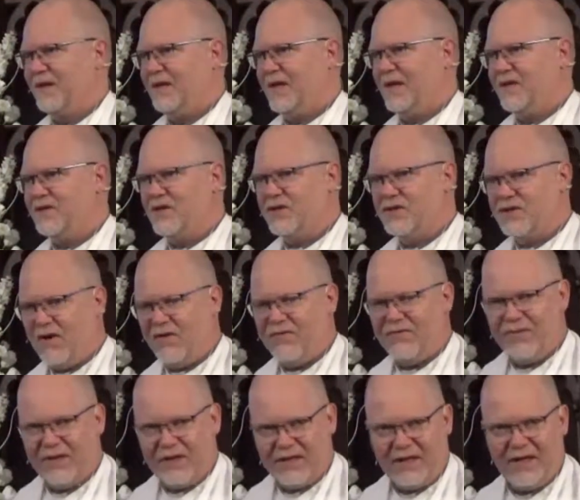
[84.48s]
As is
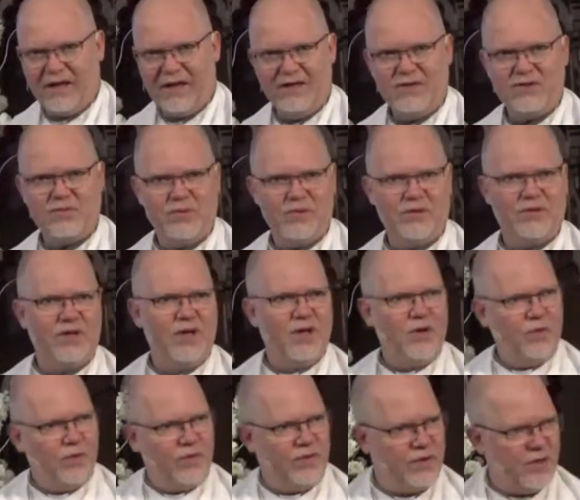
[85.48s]
often the case with
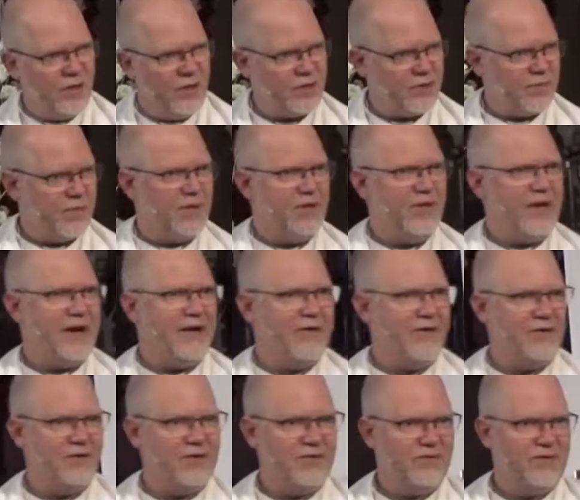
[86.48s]
with gospel
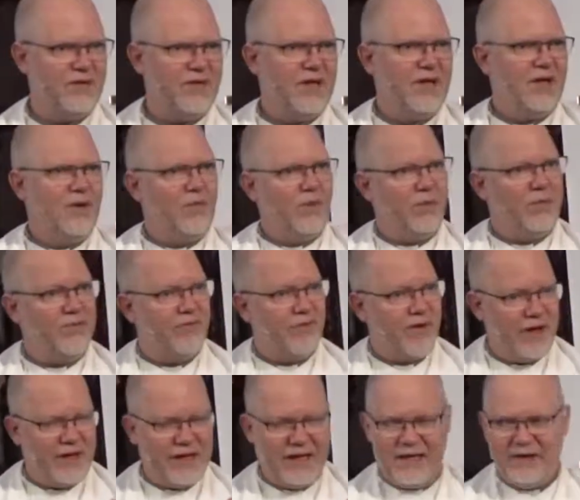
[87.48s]
narratives, when we
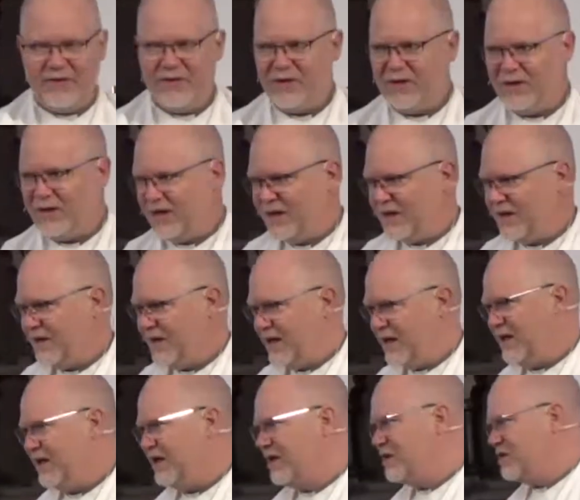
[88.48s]
find he-
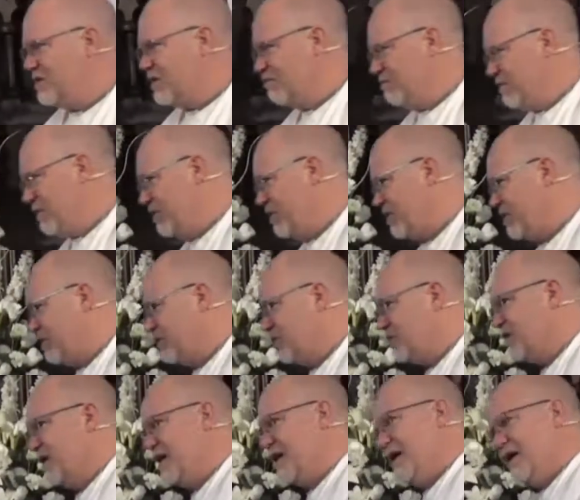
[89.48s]
healings and
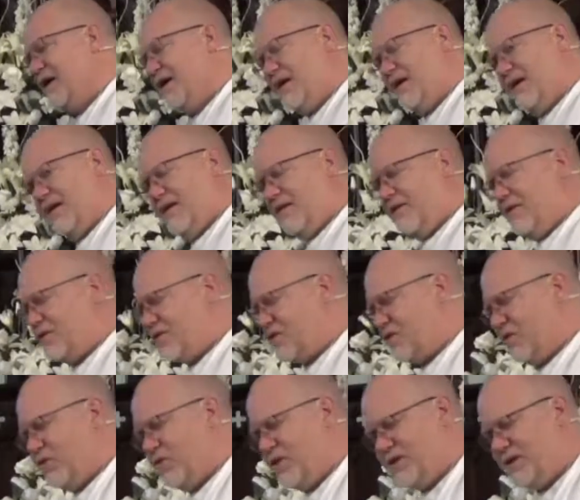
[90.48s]
miracles, the
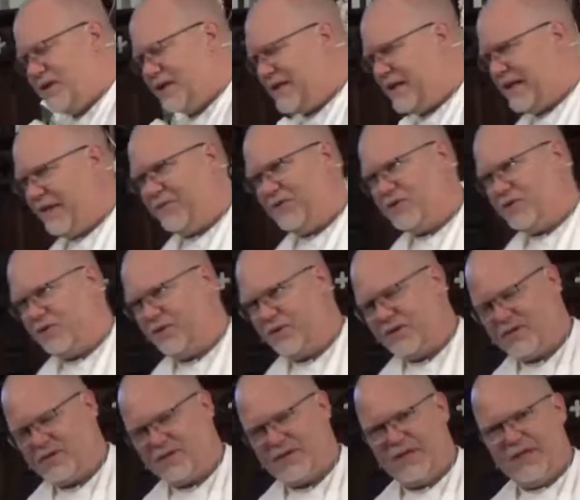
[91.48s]
stories that come to
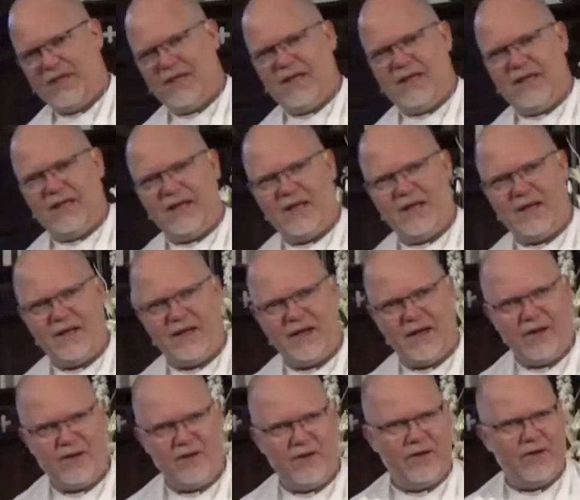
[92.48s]
us
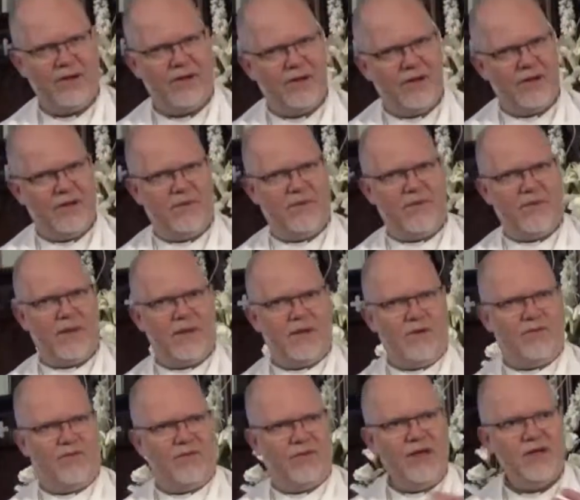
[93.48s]
uh,
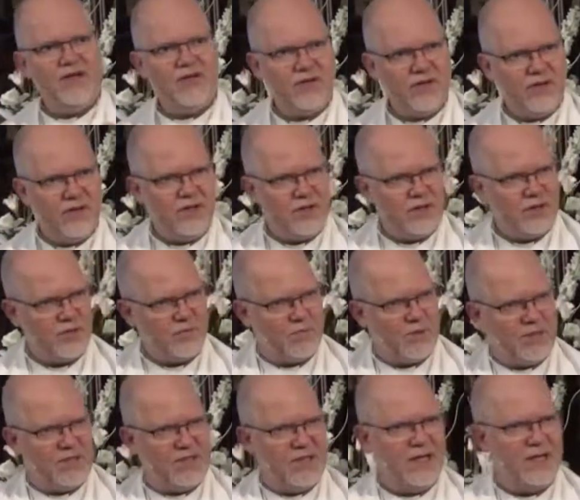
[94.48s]
feature these
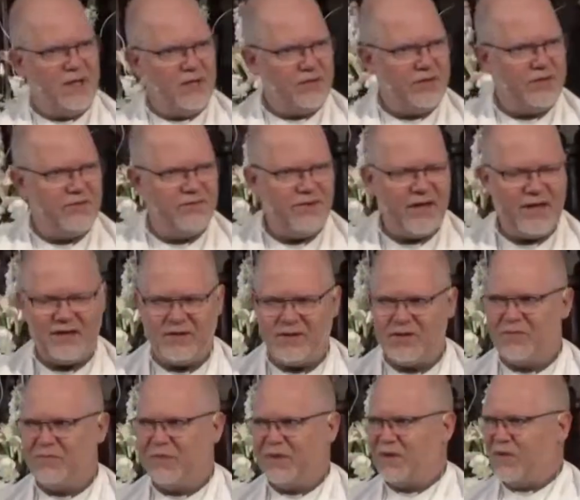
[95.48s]
particular
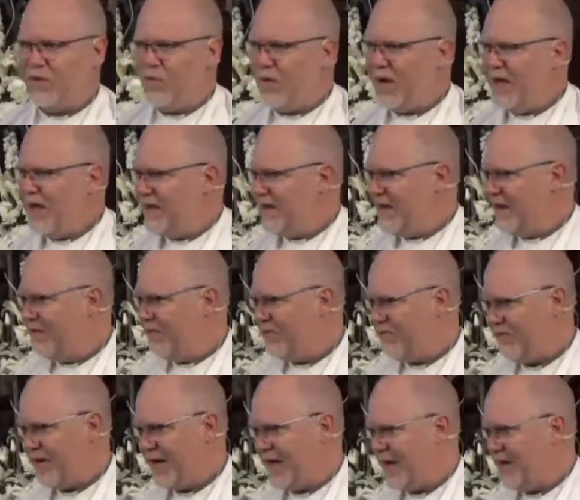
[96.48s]
events, but the way they are
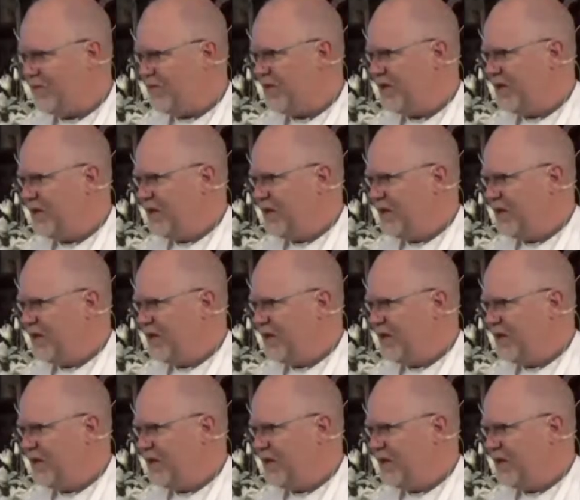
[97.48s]
framed,